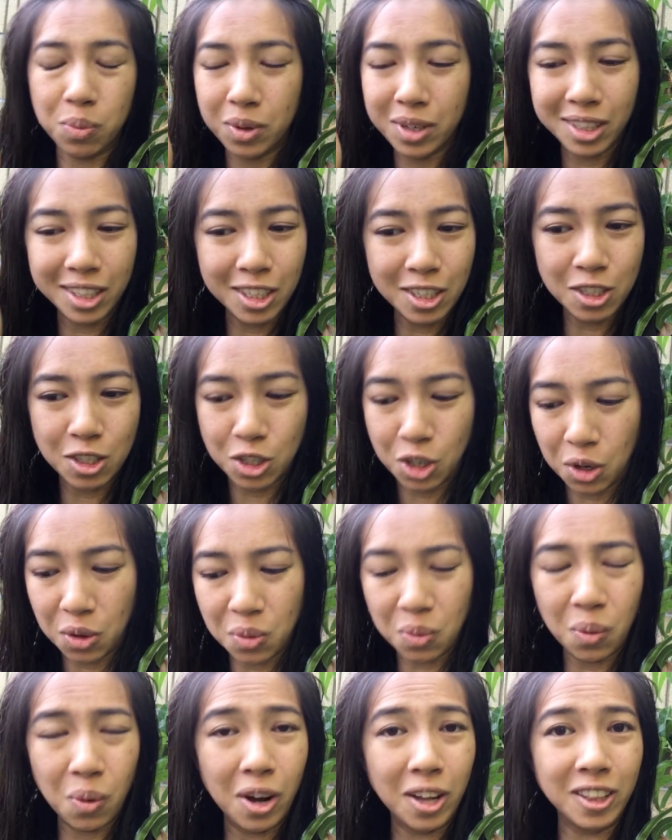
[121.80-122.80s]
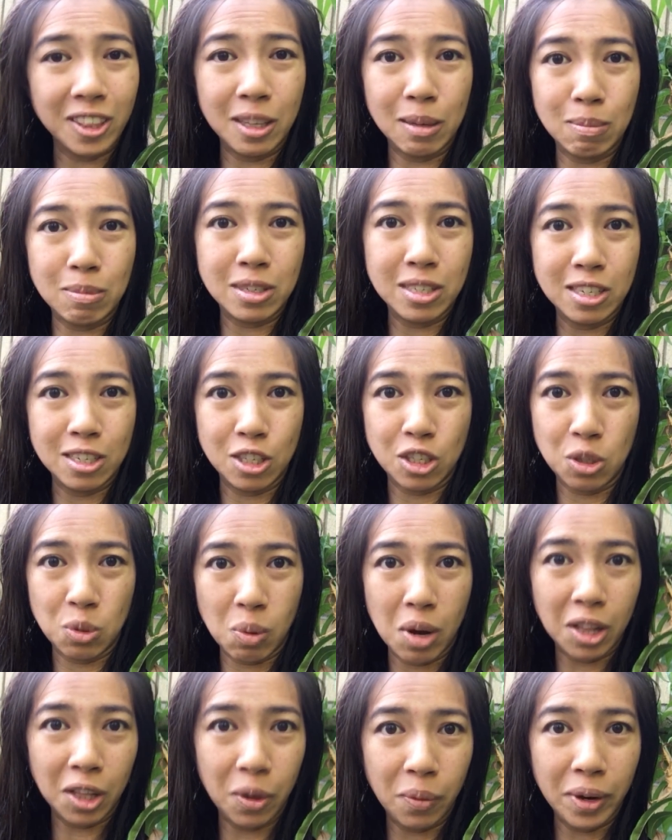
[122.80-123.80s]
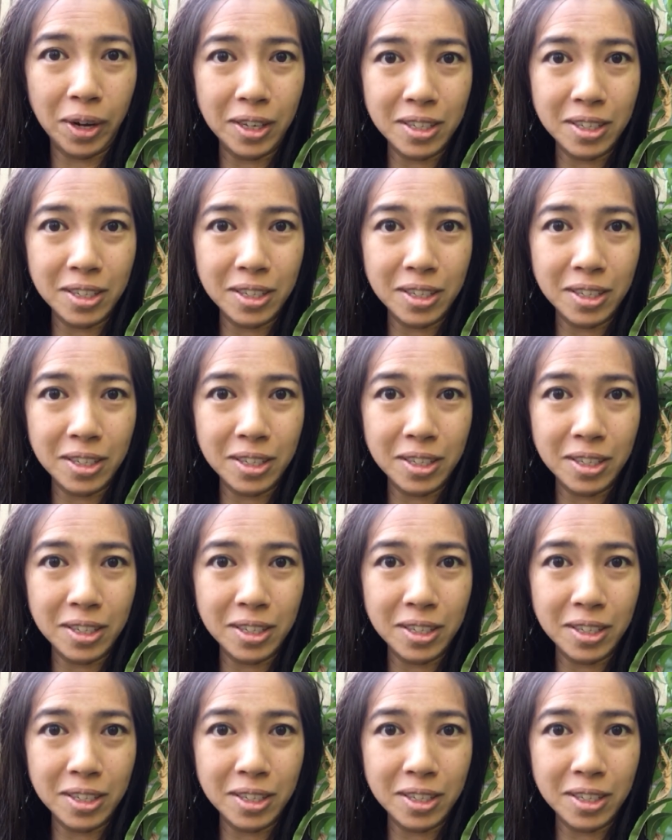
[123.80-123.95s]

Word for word: really don't want them to swallow